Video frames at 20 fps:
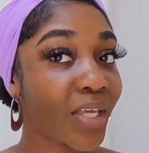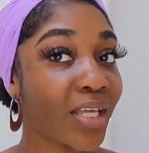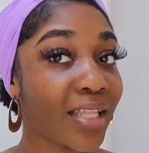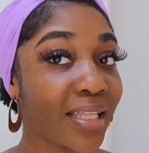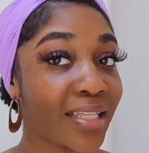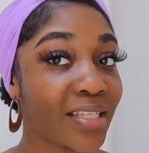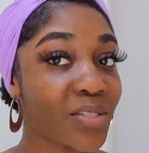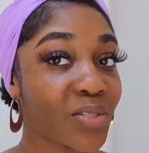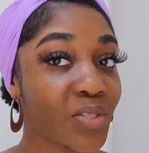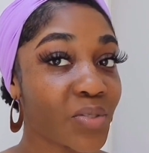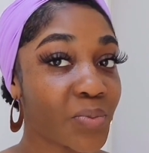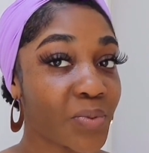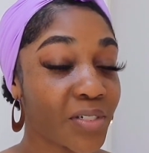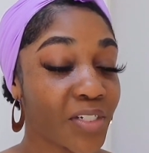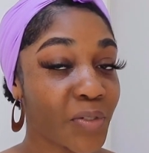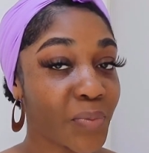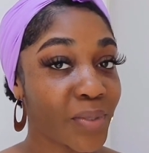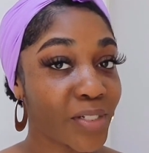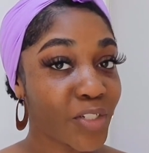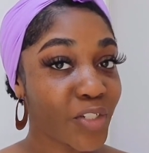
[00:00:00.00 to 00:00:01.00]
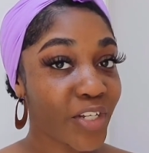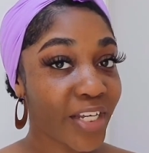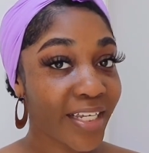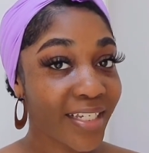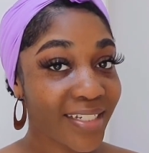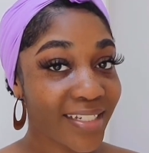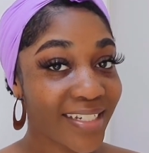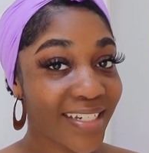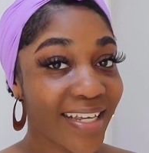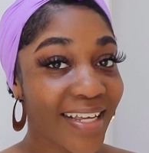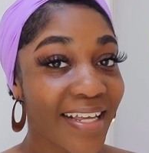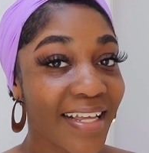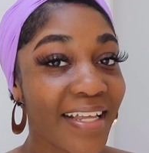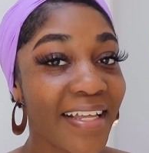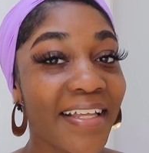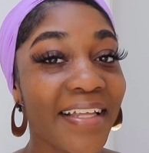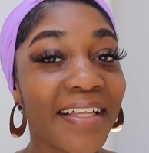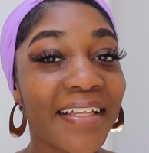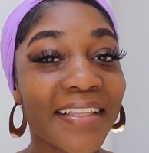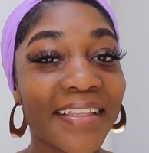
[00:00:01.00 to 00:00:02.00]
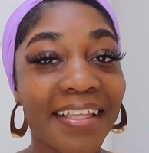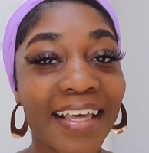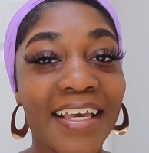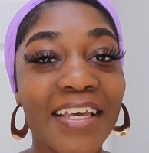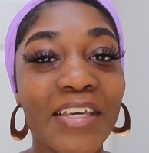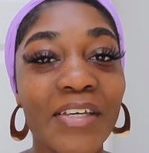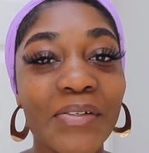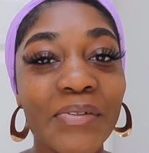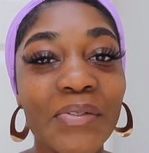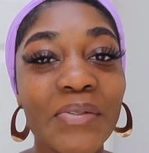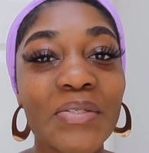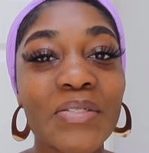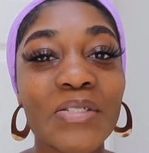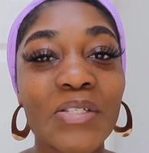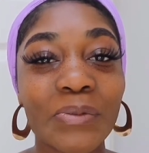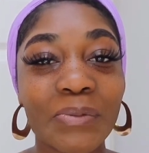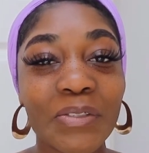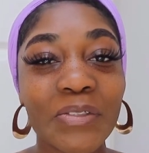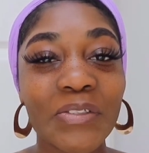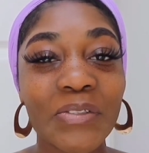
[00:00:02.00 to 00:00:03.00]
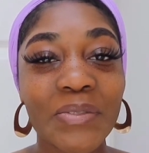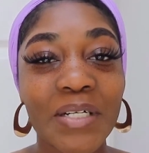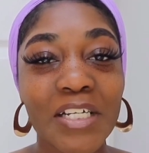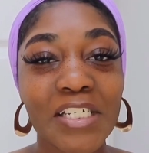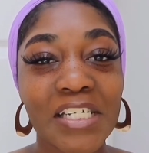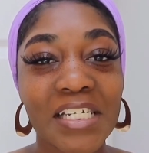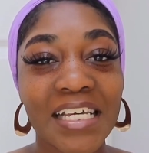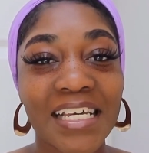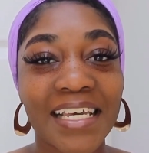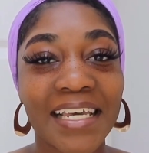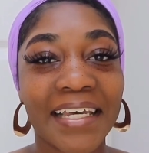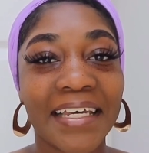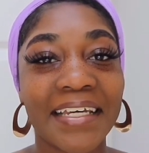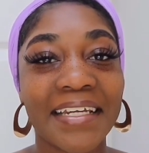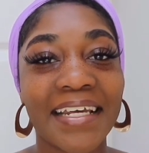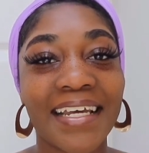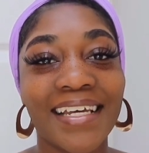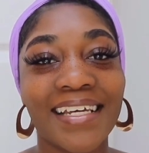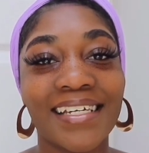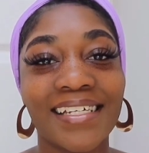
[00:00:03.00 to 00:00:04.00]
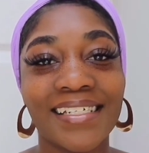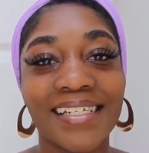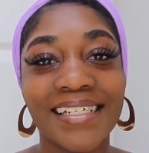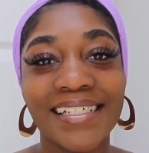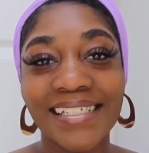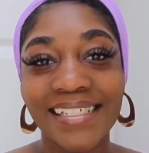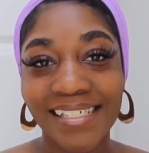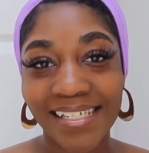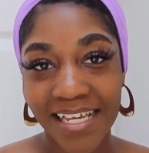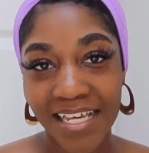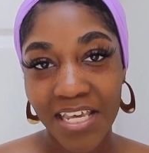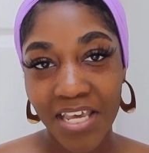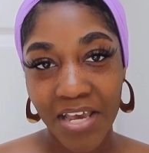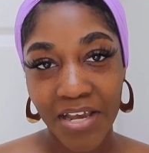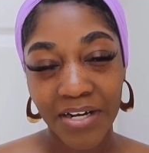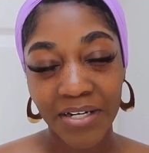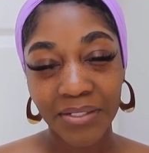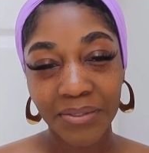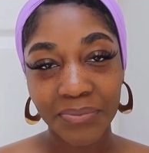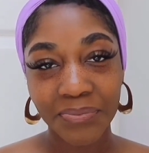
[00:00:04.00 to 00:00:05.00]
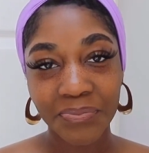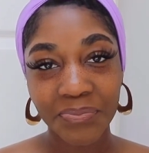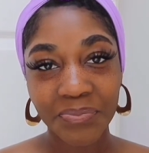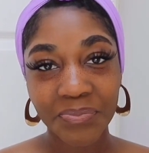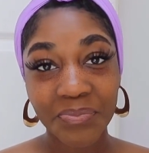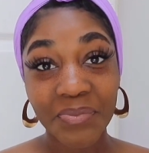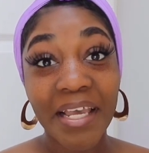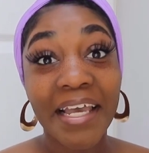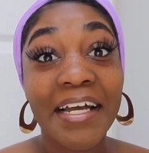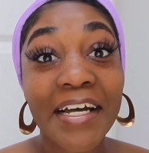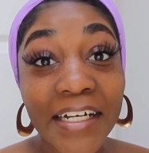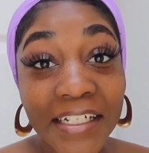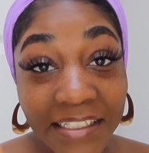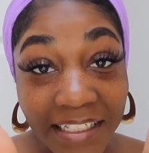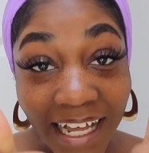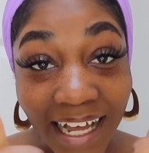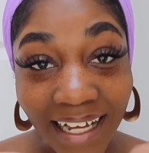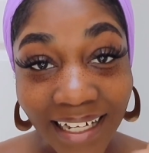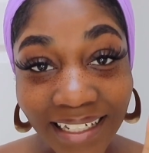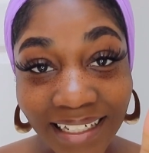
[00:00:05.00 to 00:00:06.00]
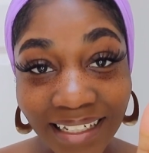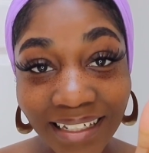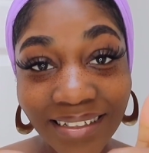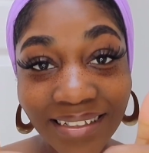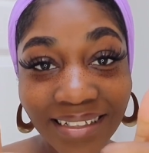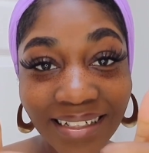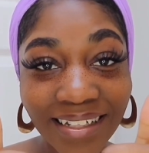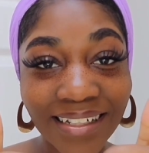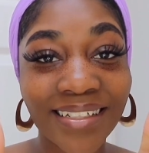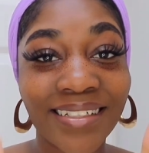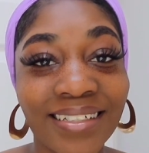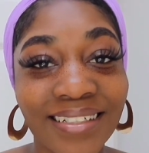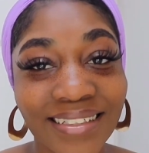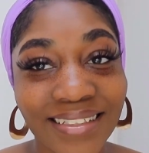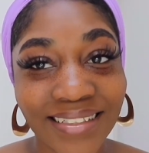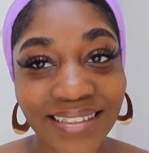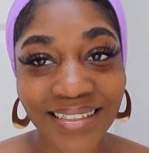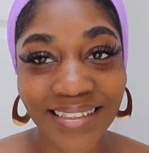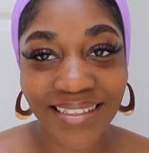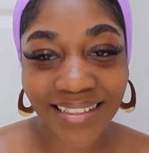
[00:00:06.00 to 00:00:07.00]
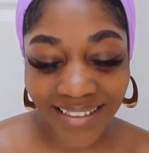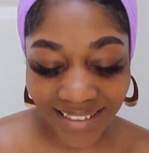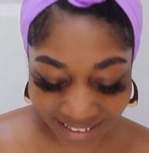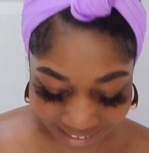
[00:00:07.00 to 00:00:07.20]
this is pretty much it. Thank you so much for watching again, and take care and good luck.